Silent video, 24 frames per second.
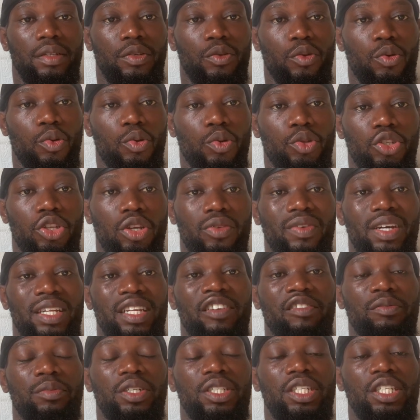cool stuff, and
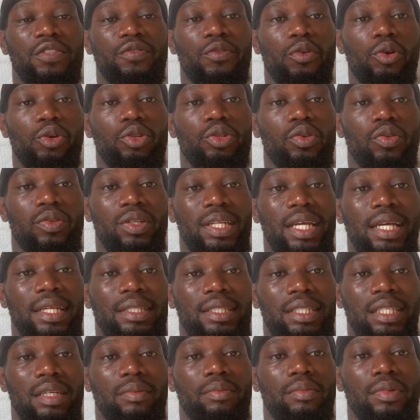everybody's focused on that
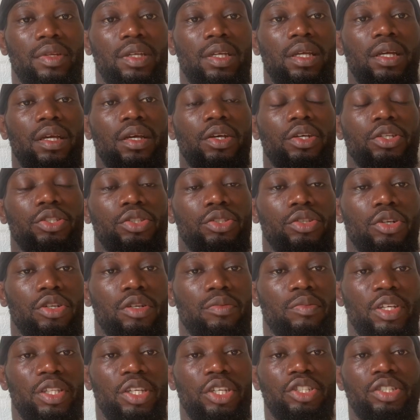same
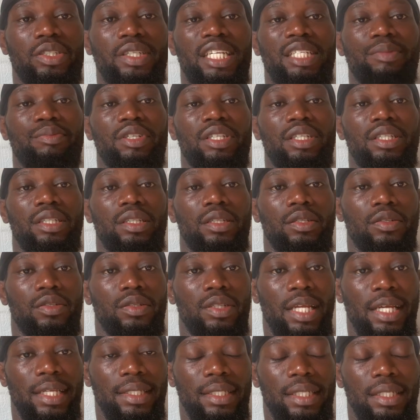documentation as in,
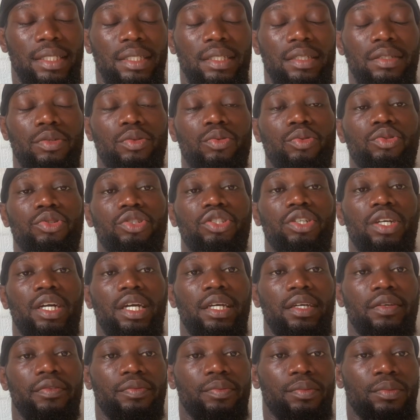let's say, the Google Drive,